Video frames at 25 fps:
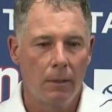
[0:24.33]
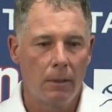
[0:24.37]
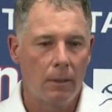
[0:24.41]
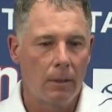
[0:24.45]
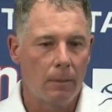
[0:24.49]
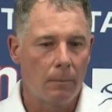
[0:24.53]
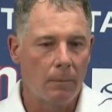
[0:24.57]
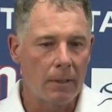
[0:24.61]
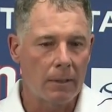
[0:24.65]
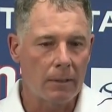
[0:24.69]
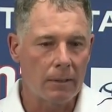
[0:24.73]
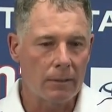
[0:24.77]

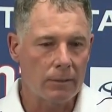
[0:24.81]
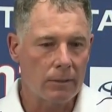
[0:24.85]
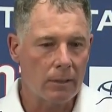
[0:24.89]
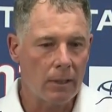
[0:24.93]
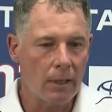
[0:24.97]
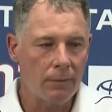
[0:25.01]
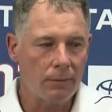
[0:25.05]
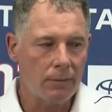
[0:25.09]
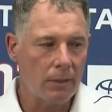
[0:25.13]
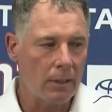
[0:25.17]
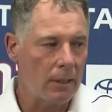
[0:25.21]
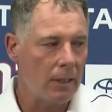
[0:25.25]
But the
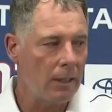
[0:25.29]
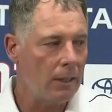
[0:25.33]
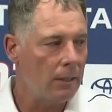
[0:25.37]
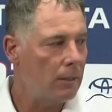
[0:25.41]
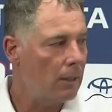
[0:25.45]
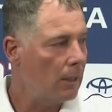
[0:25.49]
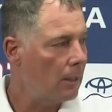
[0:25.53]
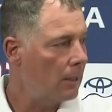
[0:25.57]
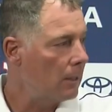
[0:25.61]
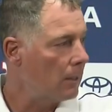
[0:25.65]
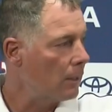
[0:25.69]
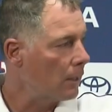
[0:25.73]
stuff that he
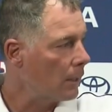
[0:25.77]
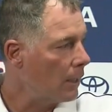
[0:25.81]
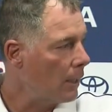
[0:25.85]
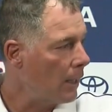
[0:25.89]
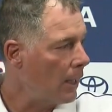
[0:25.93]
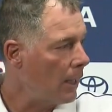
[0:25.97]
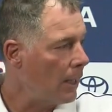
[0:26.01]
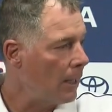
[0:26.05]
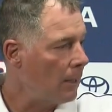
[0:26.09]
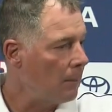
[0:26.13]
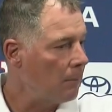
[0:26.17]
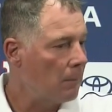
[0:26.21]
did in the
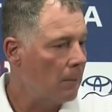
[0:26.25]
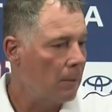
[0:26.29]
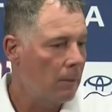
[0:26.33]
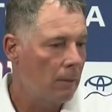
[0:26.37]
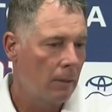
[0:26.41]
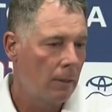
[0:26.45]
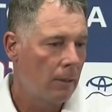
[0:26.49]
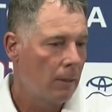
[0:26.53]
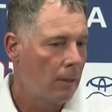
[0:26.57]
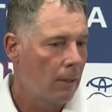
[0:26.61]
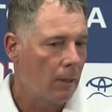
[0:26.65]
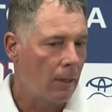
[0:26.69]
game,
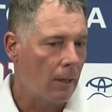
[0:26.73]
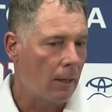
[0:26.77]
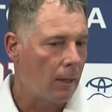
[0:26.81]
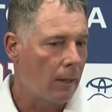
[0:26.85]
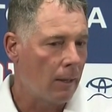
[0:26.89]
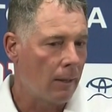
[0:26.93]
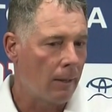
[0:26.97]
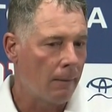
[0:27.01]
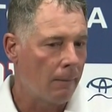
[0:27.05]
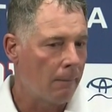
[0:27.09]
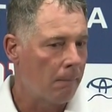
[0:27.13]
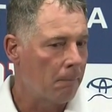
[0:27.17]

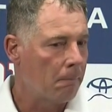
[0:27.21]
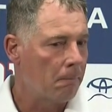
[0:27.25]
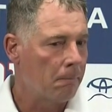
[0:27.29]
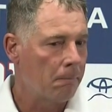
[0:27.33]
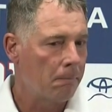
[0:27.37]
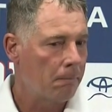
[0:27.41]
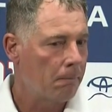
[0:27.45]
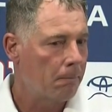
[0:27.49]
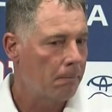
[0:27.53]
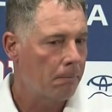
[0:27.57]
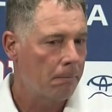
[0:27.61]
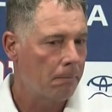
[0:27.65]

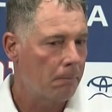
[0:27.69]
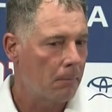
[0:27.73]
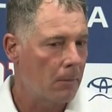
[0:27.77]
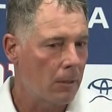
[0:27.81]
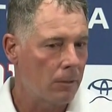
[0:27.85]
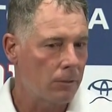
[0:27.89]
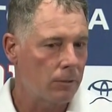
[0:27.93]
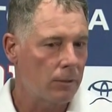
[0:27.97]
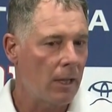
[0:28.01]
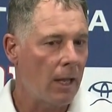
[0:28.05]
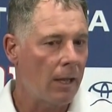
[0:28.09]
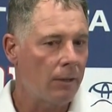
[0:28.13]

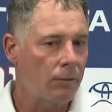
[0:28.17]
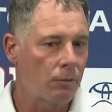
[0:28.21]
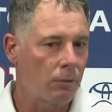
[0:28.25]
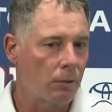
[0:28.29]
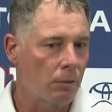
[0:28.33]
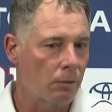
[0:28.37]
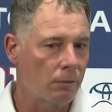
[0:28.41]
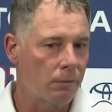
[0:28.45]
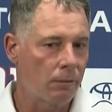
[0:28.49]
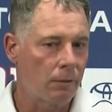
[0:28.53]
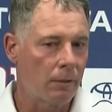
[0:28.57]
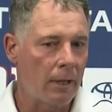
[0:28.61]
there's not
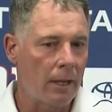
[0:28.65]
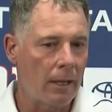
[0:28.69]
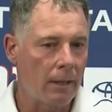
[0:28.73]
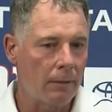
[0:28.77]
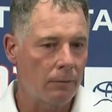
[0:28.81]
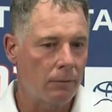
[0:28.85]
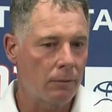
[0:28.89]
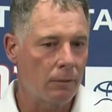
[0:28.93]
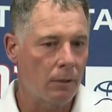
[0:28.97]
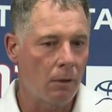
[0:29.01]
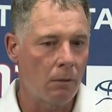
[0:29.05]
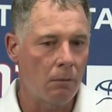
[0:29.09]
drills for
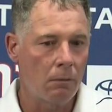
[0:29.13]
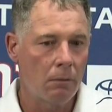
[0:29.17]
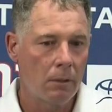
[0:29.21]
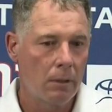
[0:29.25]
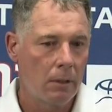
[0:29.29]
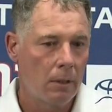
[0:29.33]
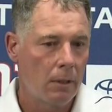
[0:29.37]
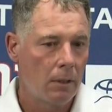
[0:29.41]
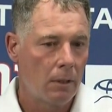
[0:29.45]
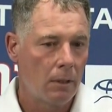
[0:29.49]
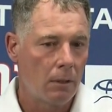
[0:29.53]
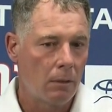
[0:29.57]
that. So
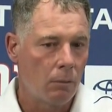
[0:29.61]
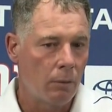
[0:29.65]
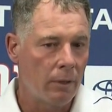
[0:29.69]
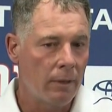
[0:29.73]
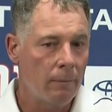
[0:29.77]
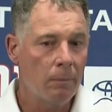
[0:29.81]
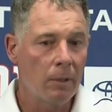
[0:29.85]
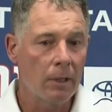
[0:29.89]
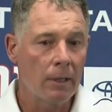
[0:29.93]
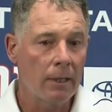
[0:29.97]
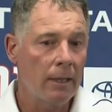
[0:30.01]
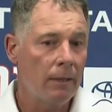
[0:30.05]
we
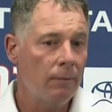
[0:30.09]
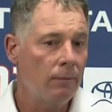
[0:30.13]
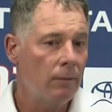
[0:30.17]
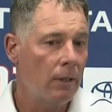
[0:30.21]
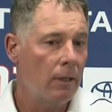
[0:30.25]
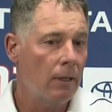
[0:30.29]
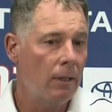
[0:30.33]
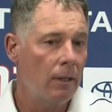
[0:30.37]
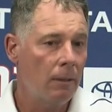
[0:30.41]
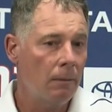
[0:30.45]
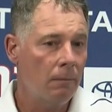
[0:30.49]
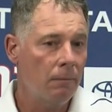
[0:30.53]
believed
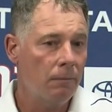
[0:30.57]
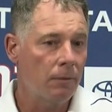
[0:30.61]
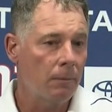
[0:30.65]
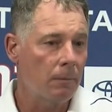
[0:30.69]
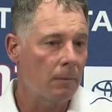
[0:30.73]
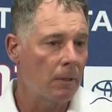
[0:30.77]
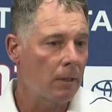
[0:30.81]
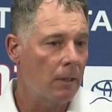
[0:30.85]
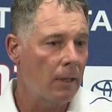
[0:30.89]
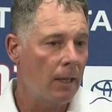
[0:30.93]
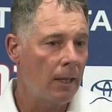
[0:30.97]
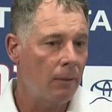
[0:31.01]
in him from
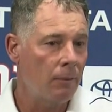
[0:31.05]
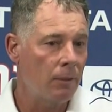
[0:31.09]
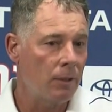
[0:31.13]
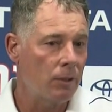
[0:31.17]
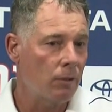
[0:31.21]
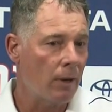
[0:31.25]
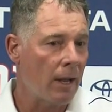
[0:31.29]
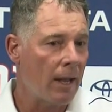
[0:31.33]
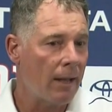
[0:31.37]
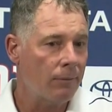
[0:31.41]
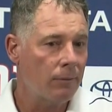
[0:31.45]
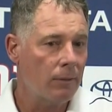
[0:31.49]
the day we
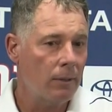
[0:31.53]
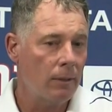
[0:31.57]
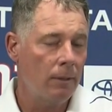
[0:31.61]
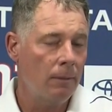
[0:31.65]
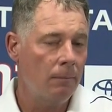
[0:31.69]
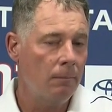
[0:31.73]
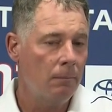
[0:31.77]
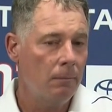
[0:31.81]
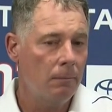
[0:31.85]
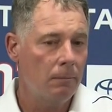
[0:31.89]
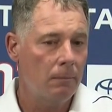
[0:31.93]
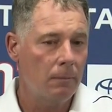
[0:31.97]
drafted
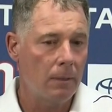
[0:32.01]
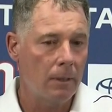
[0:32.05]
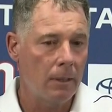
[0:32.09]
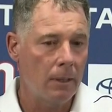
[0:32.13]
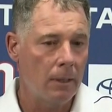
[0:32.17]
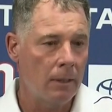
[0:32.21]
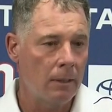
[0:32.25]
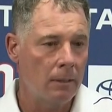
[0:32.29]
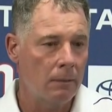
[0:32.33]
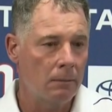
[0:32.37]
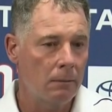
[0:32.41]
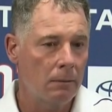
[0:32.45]
him.
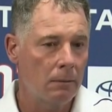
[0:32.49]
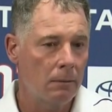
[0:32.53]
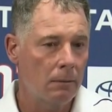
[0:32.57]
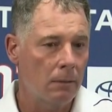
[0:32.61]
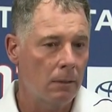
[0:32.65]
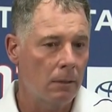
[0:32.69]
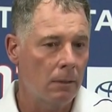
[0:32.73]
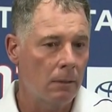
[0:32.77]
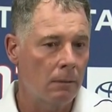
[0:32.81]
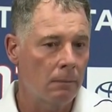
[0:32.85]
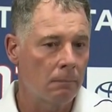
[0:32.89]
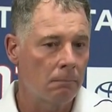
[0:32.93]

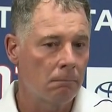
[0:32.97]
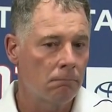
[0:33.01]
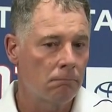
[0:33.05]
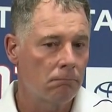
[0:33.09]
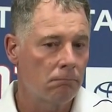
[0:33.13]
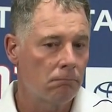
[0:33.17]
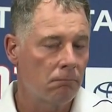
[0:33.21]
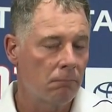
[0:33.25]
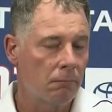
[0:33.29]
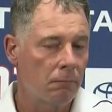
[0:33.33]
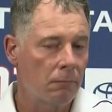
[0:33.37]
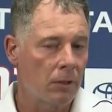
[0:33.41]
And
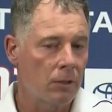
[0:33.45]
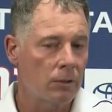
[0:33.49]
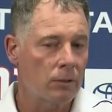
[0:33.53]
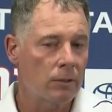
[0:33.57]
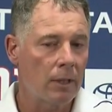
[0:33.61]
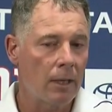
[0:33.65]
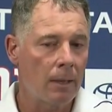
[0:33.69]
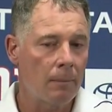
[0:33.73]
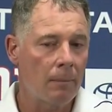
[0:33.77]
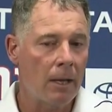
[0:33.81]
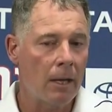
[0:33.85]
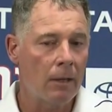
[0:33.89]
first
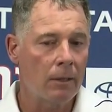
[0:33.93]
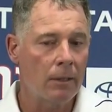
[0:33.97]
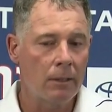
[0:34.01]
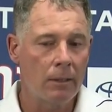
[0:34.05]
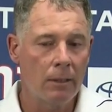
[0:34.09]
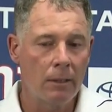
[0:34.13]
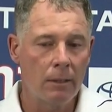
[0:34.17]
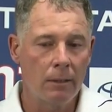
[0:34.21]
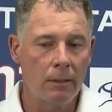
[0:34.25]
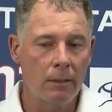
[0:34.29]
time out, he didn't